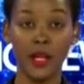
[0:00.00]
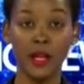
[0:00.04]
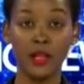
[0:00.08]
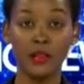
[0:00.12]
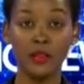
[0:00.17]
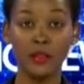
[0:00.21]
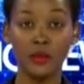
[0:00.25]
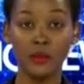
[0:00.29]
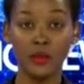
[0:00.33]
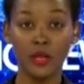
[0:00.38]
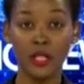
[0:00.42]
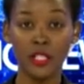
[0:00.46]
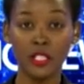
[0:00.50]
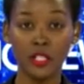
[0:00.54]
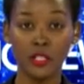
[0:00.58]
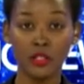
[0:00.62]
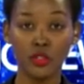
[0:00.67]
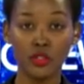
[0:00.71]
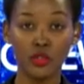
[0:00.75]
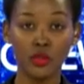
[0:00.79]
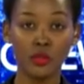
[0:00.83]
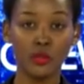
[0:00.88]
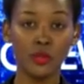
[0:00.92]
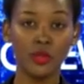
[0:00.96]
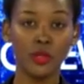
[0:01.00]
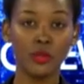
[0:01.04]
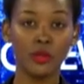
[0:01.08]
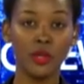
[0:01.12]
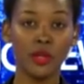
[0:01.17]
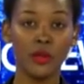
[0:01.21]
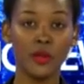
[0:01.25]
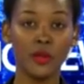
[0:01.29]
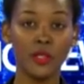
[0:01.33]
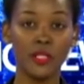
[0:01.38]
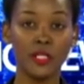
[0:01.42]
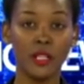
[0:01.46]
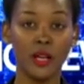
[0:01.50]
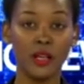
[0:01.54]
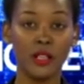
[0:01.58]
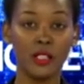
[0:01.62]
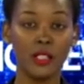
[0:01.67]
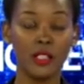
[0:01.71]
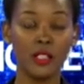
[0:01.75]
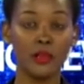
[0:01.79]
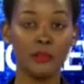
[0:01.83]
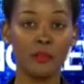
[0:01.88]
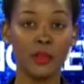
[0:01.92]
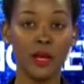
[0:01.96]
The Russian troops were
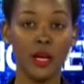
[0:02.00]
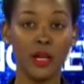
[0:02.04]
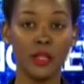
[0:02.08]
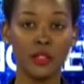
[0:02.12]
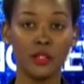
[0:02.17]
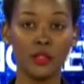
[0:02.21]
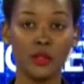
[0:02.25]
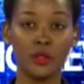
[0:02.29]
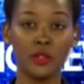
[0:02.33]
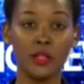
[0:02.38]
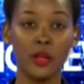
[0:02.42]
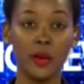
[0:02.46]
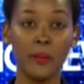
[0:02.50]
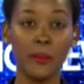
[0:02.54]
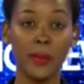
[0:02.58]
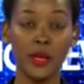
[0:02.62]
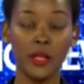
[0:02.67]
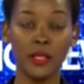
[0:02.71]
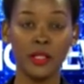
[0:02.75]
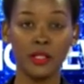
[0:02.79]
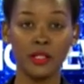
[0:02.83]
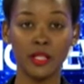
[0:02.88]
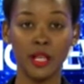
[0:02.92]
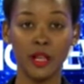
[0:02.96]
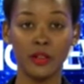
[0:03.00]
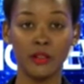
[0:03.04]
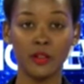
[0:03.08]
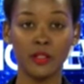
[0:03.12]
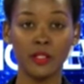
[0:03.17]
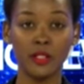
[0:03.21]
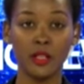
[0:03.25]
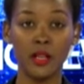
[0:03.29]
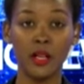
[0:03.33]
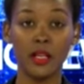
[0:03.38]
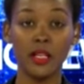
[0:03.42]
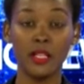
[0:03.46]
returning back to their base after